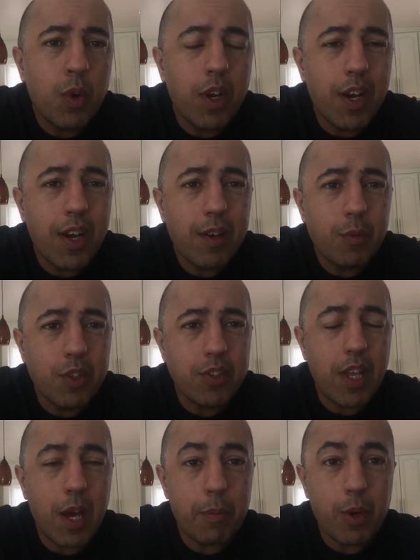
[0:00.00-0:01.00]
I went to
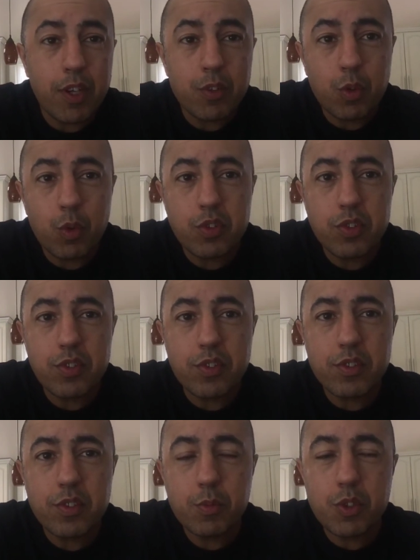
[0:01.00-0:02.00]
the Apple
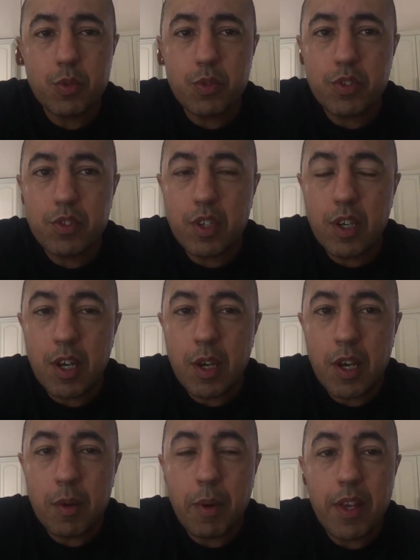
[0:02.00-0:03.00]
headquarters, which was
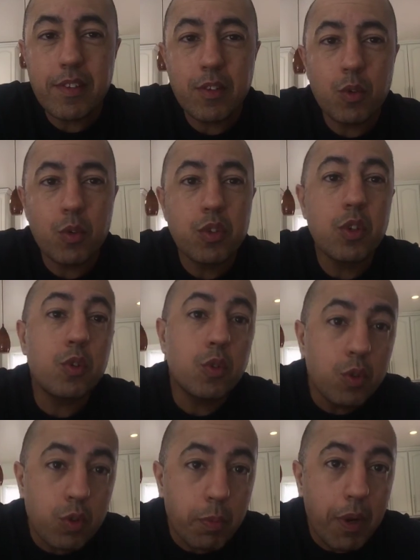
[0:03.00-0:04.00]
amazing. Also,
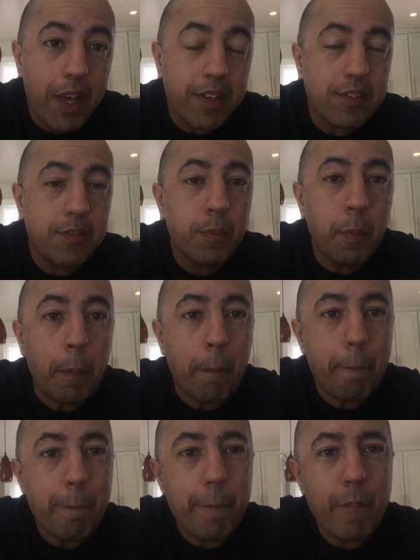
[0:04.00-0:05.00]
Googleplex,
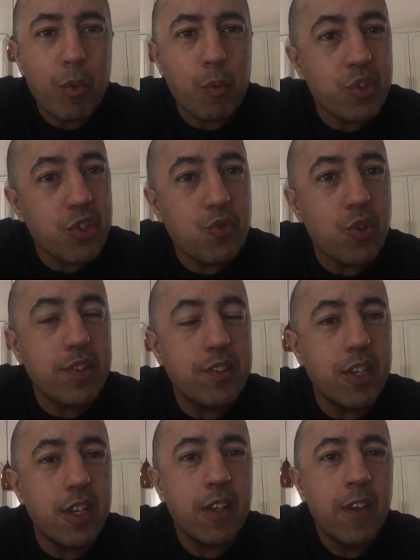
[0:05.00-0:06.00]
was
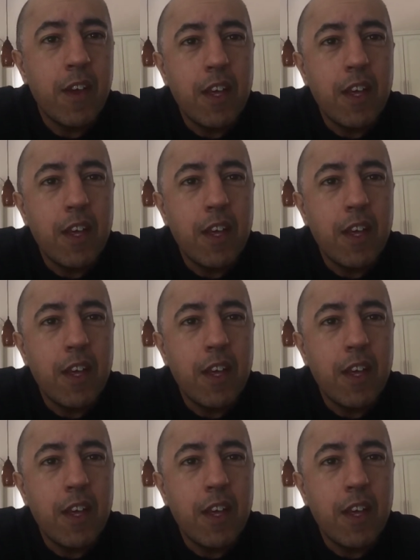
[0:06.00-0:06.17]
interesting.